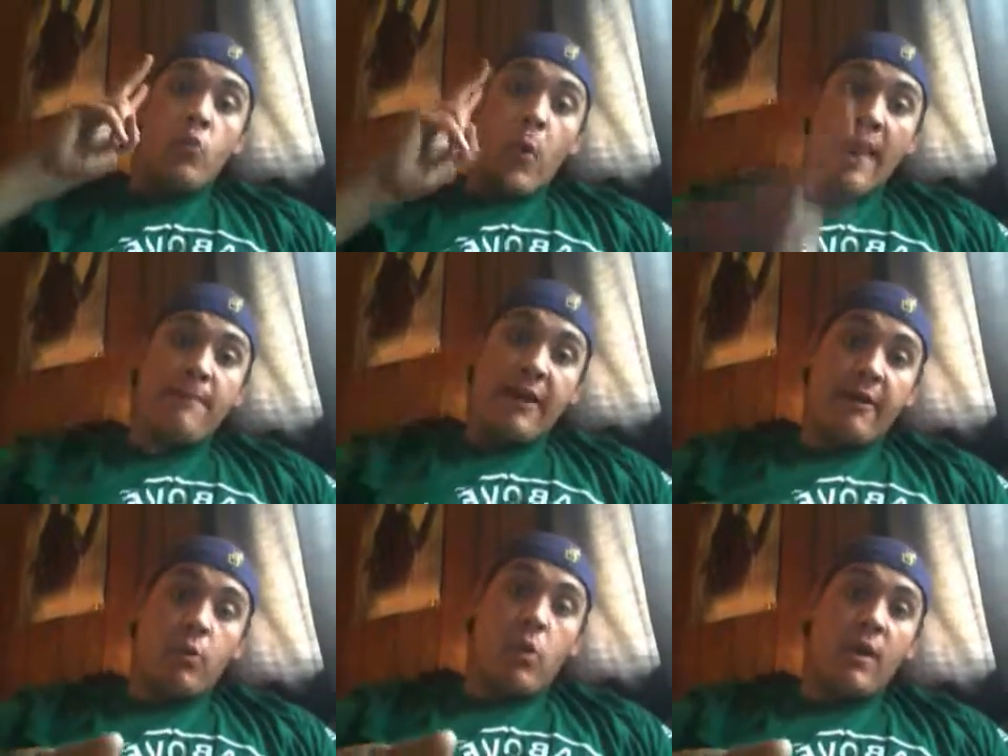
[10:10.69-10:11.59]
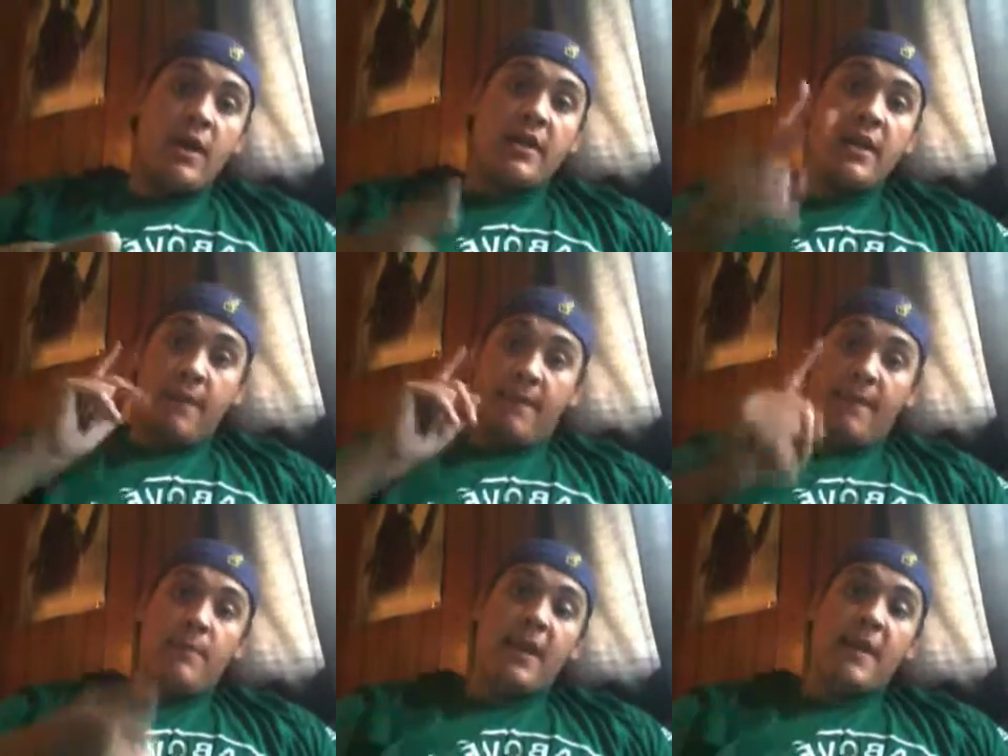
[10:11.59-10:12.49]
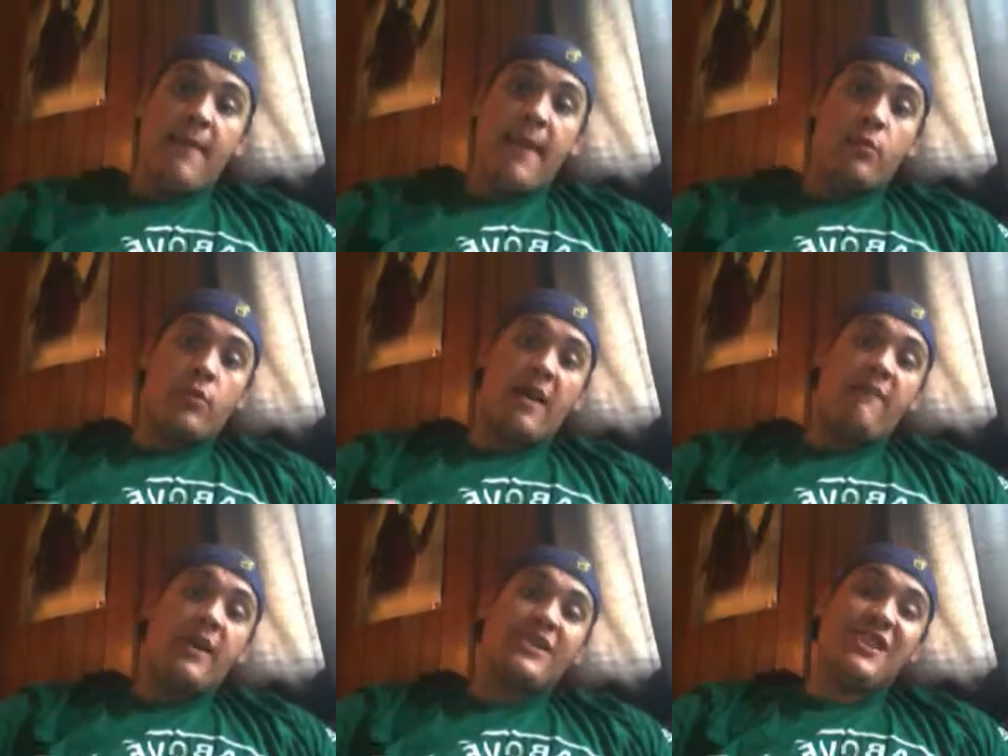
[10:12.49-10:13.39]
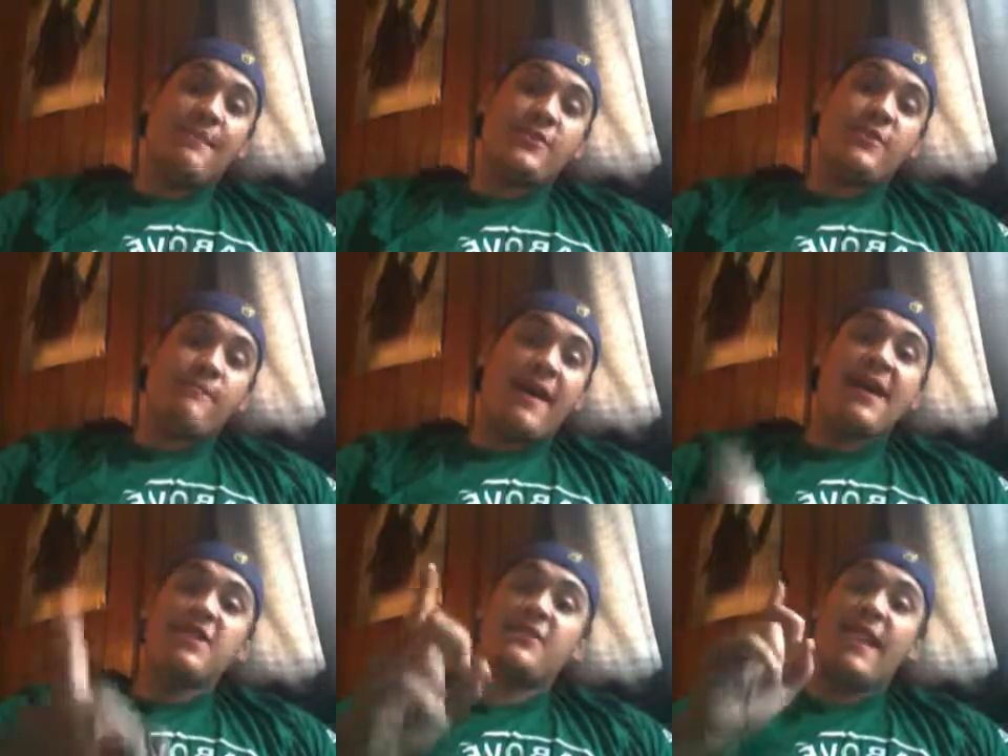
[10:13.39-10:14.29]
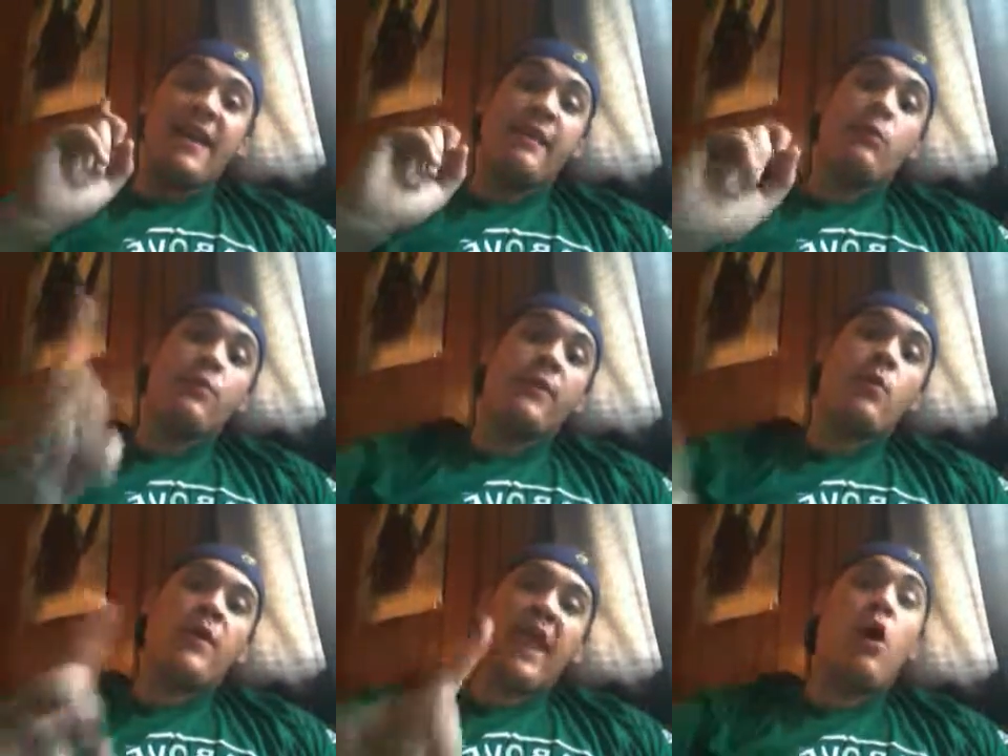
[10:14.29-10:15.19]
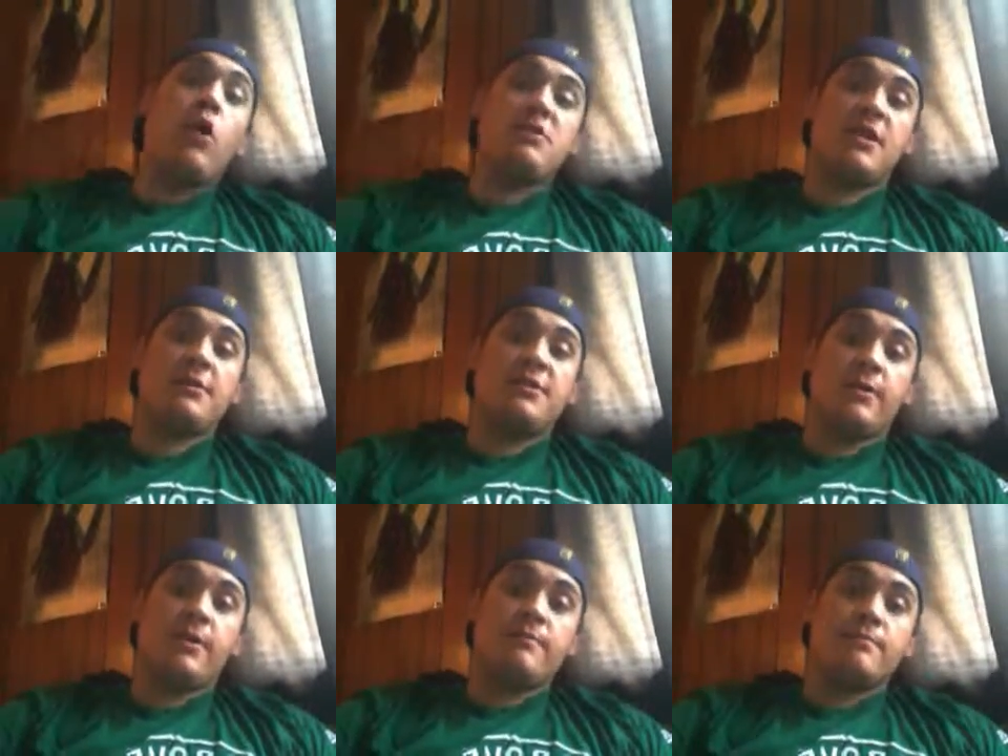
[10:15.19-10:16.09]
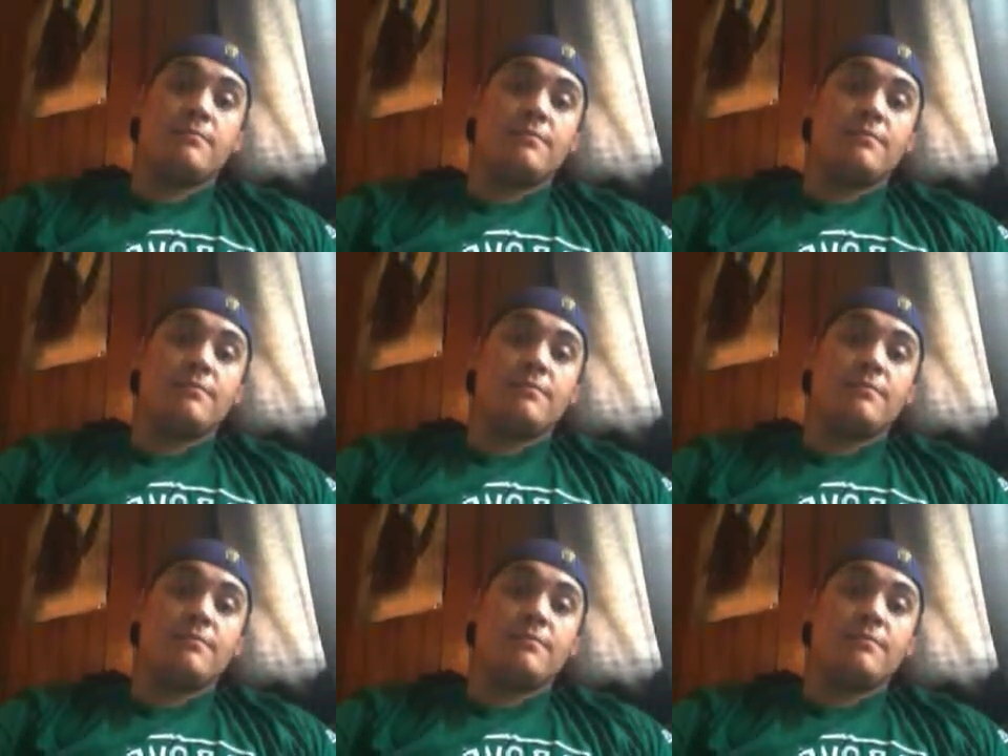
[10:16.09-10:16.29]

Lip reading: Wade Barrett will win the Money in the Bank World Heavyweight Championship match, and he will be the one that holds on to it.